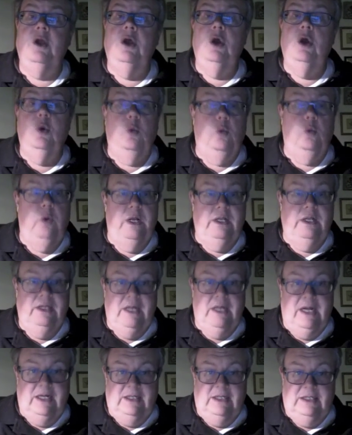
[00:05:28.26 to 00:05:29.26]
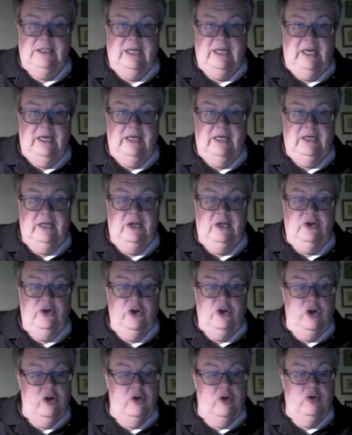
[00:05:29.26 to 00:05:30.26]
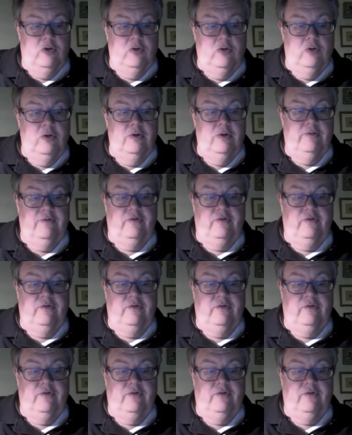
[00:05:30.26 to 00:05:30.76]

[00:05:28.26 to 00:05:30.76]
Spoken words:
will not take no